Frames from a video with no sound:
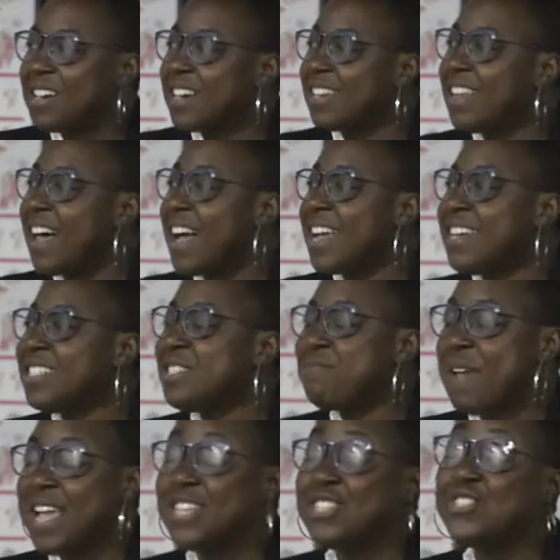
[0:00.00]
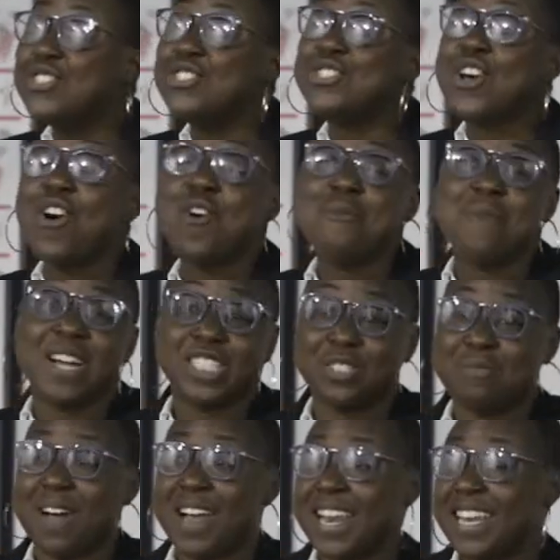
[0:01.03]
Clients pay so much
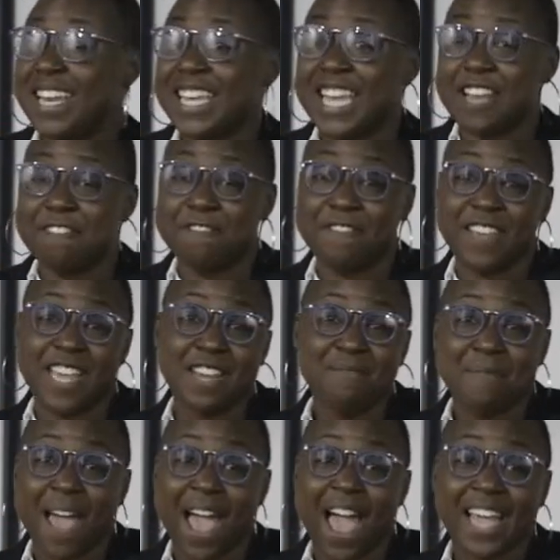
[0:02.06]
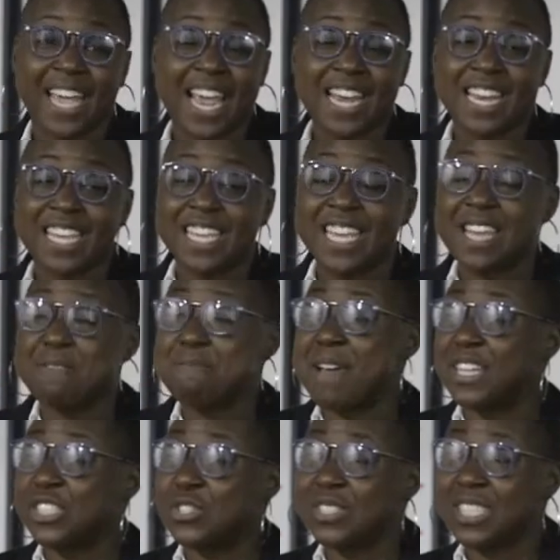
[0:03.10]
money to get feedback and to get
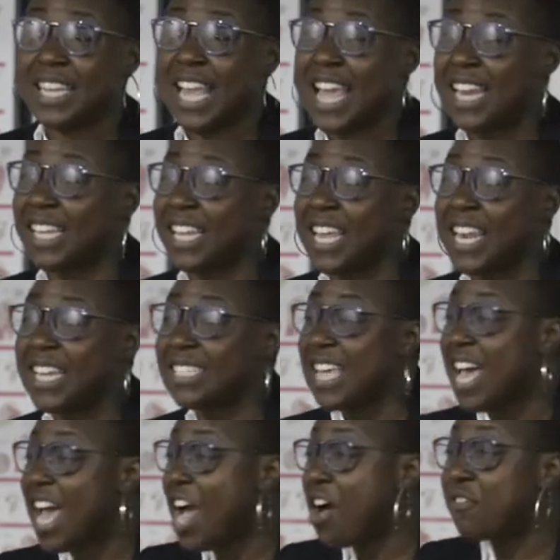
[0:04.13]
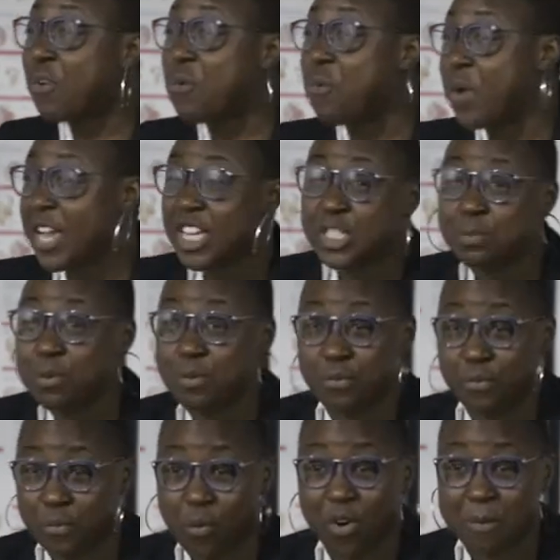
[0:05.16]
metrics and analytics. However, we as
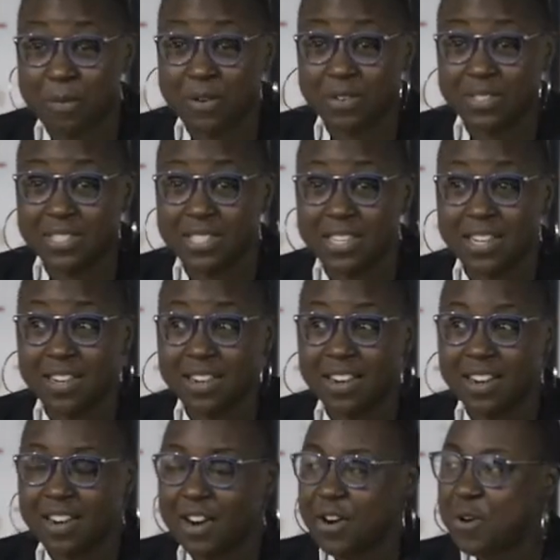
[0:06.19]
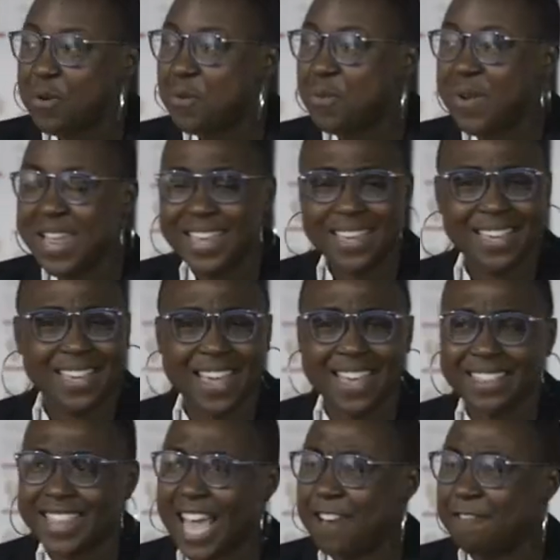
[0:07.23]
performers, we
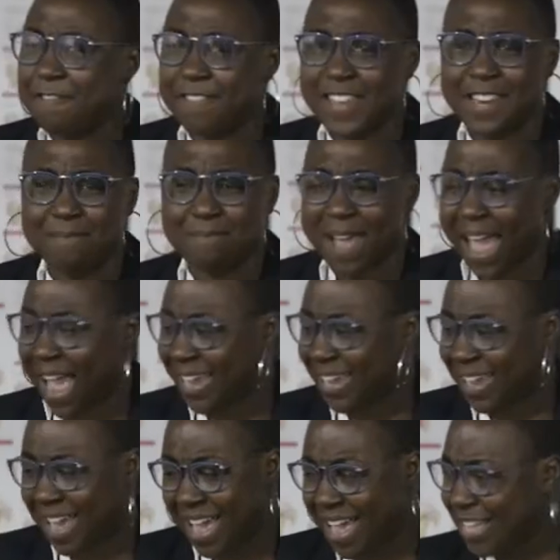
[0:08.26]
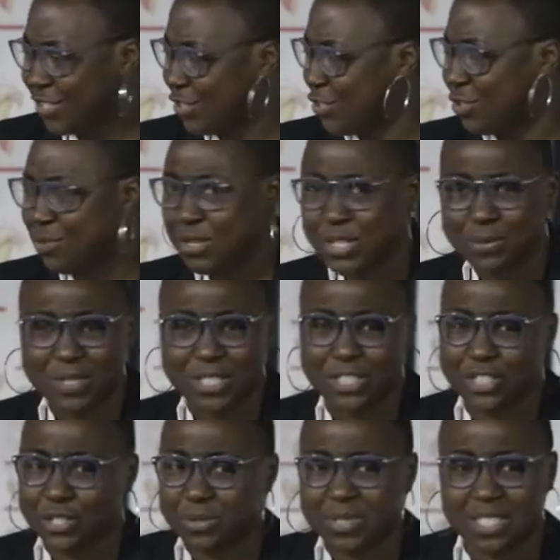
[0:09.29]
get that feedback as soon as we
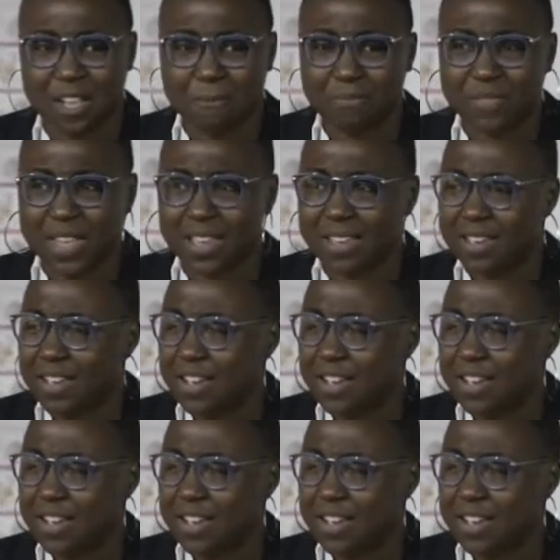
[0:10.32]
do something.